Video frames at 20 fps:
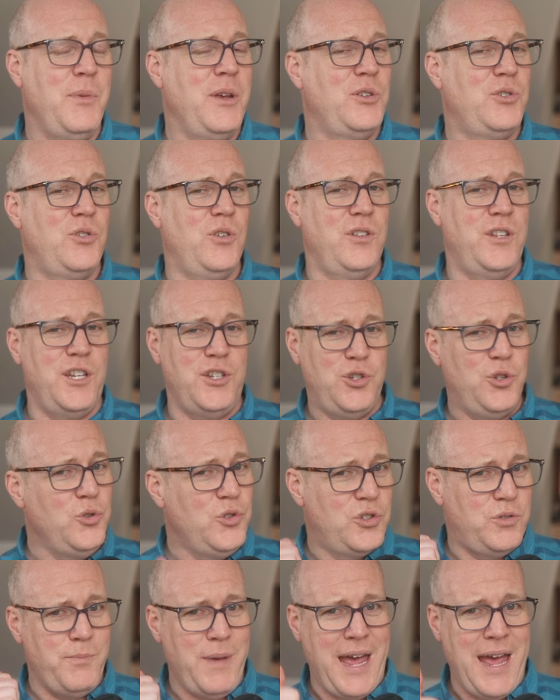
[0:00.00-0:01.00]
make sure that you
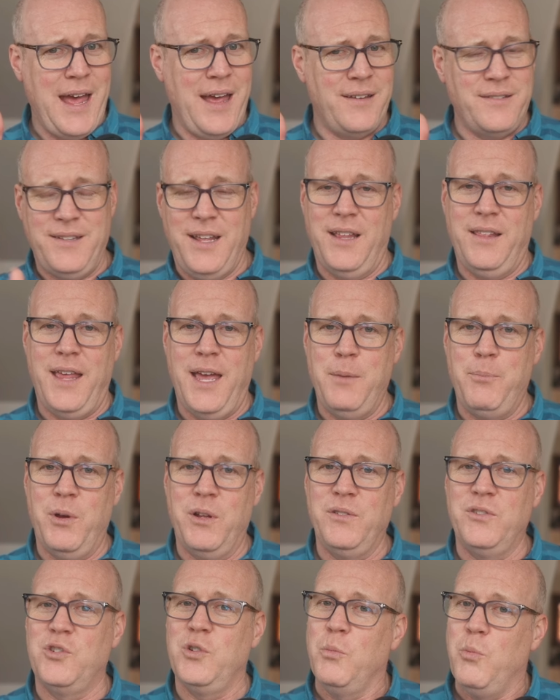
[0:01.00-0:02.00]
smash that like
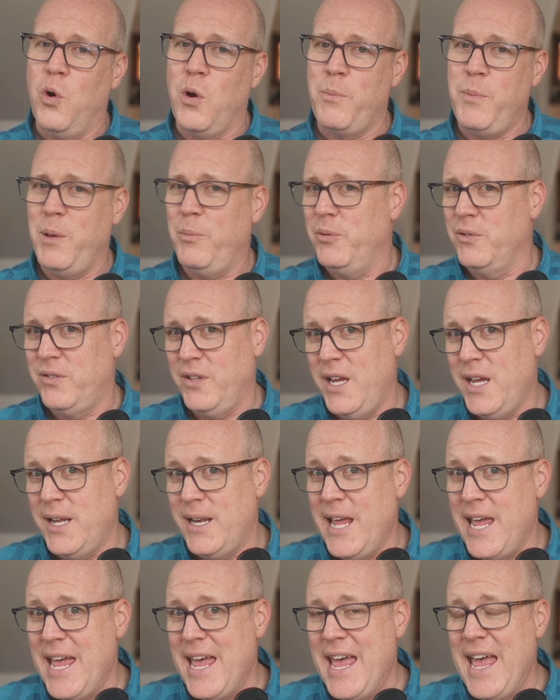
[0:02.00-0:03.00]
button so more people see it,